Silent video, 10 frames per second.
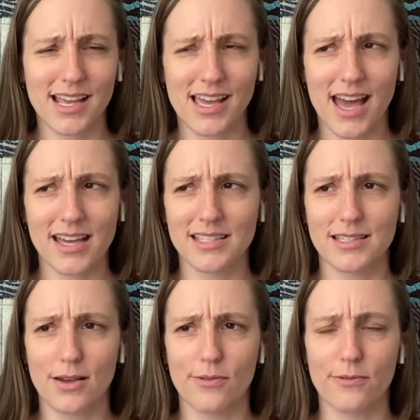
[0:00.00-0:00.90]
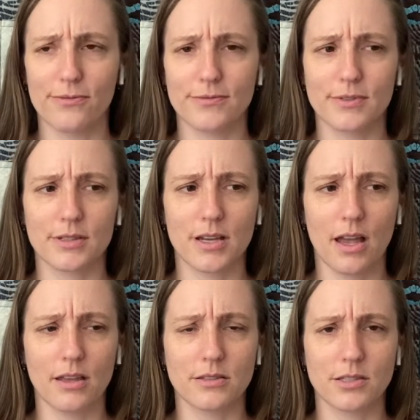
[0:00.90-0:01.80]
I guess, of
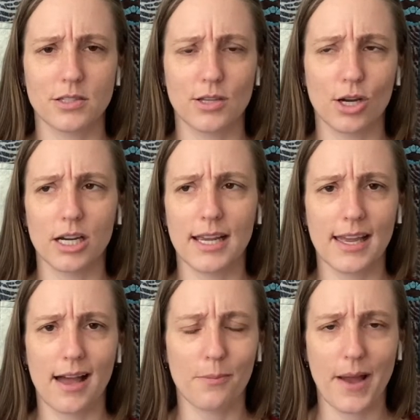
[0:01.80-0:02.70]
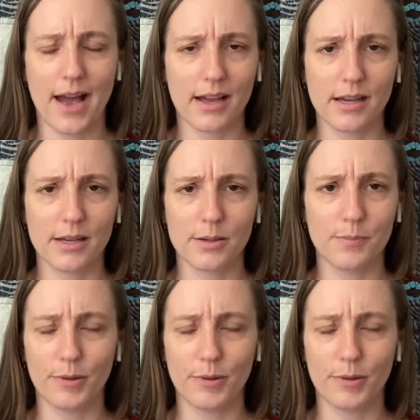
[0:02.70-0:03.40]
a Suri alpaca